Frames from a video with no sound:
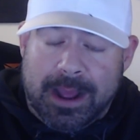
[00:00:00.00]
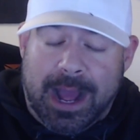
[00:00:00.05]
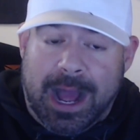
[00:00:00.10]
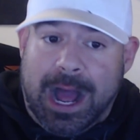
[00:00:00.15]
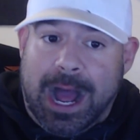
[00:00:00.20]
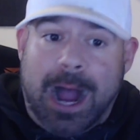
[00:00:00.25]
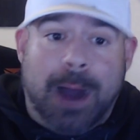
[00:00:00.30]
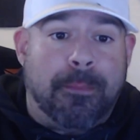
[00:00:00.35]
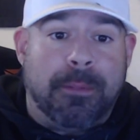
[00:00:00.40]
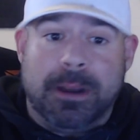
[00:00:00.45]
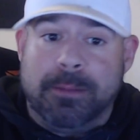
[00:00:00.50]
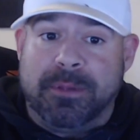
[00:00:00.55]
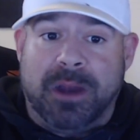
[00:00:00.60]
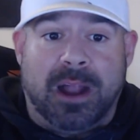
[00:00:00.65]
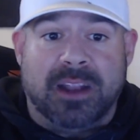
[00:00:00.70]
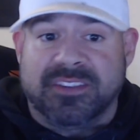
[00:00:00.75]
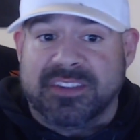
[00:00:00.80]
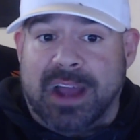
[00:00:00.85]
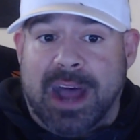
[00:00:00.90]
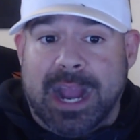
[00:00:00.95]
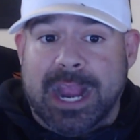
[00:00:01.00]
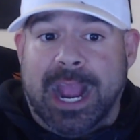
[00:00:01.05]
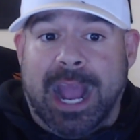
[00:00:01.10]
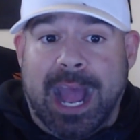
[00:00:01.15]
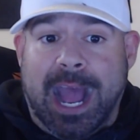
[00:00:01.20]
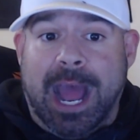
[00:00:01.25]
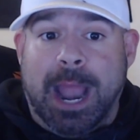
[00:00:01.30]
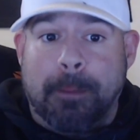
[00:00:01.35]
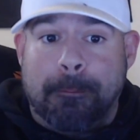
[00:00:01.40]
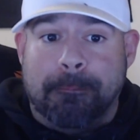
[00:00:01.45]
I'm going to be honest, I
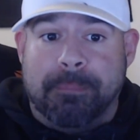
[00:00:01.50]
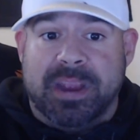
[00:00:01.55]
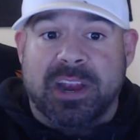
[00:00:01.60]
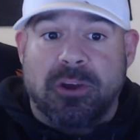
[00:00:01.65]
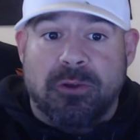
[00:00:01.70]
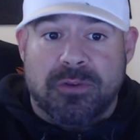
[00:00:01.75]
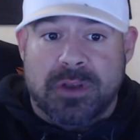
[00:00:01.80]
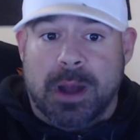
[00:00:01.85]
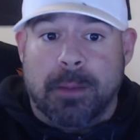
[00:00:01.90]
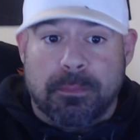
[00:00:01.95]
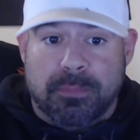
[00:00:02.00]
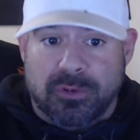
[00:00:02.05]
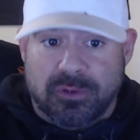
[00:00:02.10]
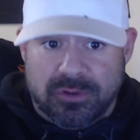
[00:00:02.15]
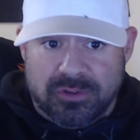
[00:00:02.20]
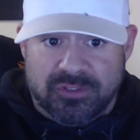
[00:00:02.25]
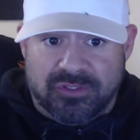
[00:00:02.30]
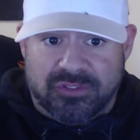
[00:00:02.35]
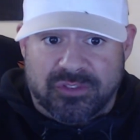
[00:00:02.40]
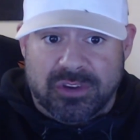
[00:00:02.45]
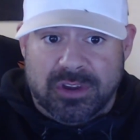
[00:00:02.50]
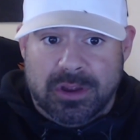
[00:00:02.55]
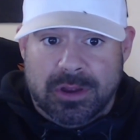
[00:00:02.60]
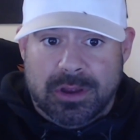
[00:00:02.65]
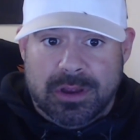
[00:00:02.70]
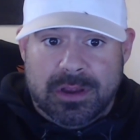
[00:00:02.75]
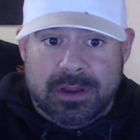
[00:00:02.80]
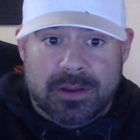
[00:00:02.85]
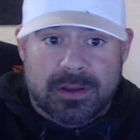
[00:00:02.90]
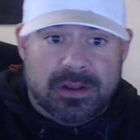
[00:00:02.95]
had bigger numbers
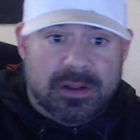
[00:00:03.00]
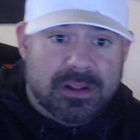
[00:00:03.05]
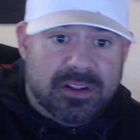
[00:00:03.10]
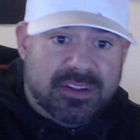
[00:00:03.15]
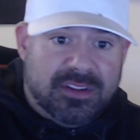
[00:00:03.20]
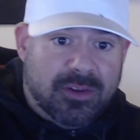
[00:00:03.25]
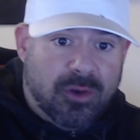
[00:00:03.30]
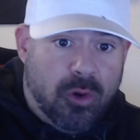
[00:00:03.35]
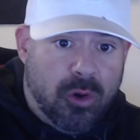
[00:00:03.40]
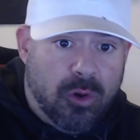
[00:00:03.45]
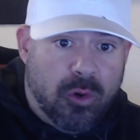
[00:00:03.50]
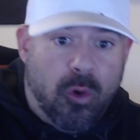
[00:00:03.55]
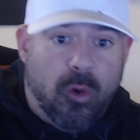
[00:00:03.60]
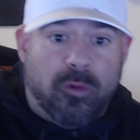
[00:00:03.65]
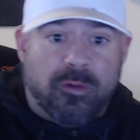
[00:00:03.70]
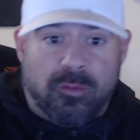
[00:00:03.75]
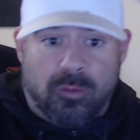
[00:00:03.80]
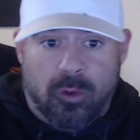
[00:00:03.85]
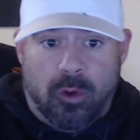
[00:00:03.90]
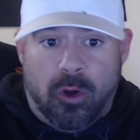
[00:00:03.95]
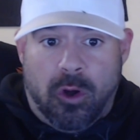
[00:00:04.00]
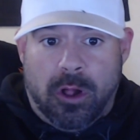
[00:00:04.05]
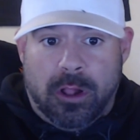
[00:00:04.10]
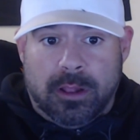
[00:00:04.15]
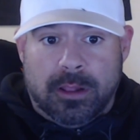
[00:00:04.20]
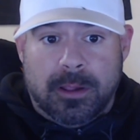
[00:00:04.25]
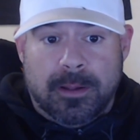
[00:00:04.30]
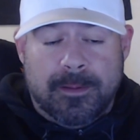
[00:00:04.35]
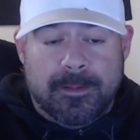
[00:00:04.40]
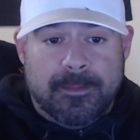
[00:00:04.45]

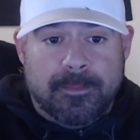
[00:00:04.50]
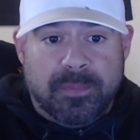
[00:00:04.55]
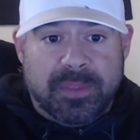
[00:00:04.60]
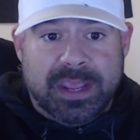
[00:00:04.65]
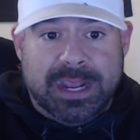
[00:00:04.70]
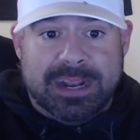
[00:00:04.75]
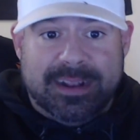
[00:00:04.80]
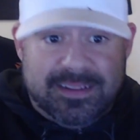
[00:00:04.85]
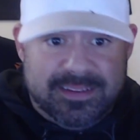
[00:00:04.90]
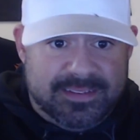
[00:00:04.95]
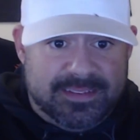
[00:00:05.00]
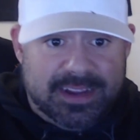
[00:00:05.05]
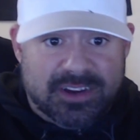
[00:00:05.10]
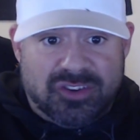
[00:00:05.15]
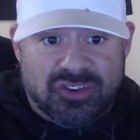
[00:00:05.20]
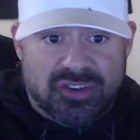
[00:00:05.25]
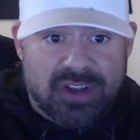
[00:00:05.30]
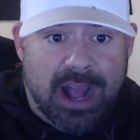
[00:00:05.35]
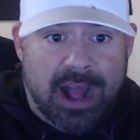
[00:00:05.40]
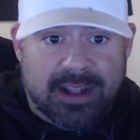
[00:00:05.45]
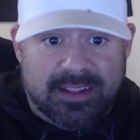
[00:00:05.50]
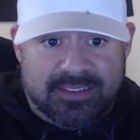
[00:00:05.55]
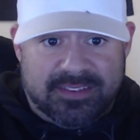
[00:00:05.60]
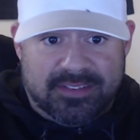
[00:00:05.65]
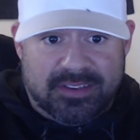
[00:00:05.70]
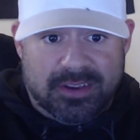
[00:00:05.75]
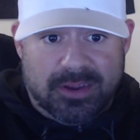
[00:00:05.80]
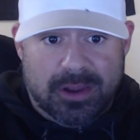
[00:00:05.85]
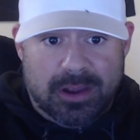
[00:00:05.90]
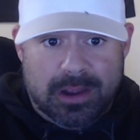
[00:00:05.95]
overall in 6
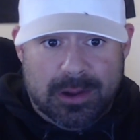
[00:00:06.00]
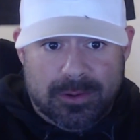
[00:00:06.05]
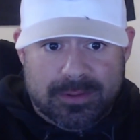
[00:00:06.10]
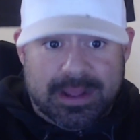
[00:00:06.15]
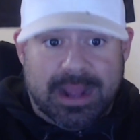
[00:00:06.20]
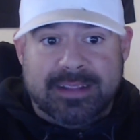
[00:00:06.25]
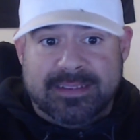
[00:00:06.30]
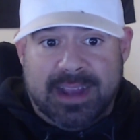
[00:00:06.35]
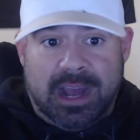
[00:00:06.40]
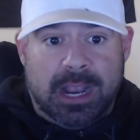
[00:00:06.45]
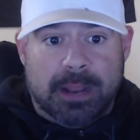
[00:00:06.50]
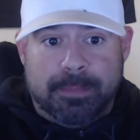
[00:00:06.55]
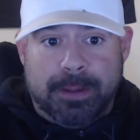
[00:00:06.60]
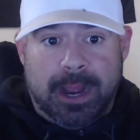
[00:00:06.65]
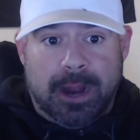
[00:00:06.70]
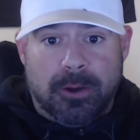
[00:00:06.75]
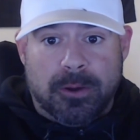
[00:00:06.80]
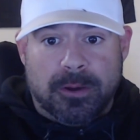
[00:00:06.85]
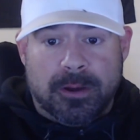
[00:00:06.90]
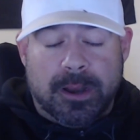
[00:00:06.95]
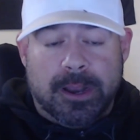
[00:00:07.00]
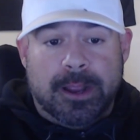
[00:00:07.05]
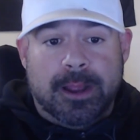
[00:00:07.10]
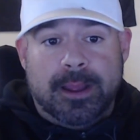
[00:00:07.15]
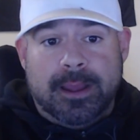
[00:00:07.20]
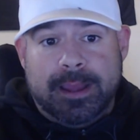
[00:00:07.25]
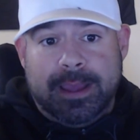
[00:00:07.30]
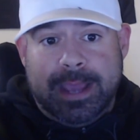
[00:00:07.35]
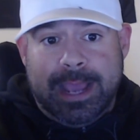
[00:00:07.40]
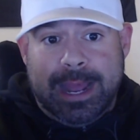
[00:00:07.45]
shots with that Dynapower,
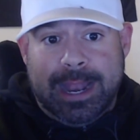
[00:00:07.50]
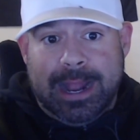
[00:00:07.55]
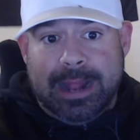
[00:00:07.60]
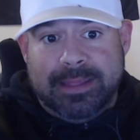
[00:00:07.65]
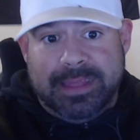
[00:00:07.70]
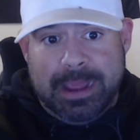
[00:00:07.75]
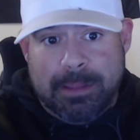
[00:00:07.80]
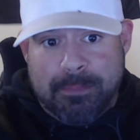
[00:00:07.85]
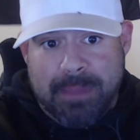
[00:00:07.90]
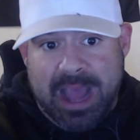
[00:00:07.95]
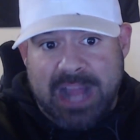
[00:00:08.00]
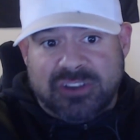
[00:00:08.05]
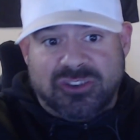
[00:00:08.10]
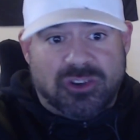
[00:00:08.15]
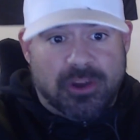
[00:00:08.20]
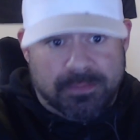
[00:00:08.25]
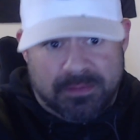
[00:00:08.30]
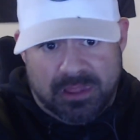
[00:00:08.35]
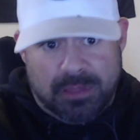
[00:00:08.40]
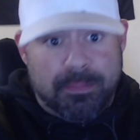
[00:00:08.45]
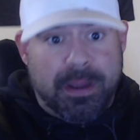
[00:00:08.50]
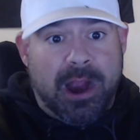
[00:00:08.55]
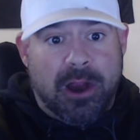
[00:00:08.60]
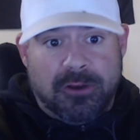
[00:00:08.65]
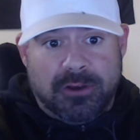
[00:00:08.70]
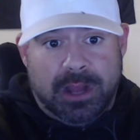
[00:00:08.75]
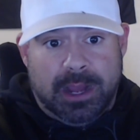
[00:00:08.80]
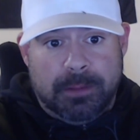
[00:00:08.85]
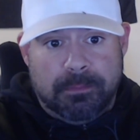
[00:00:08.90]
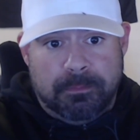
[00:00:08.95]
and they matched up to the
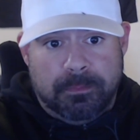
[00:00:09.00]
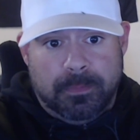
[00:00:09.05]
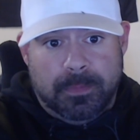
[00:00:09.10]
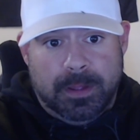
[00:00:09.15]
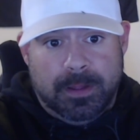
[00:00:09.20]
Paradigm.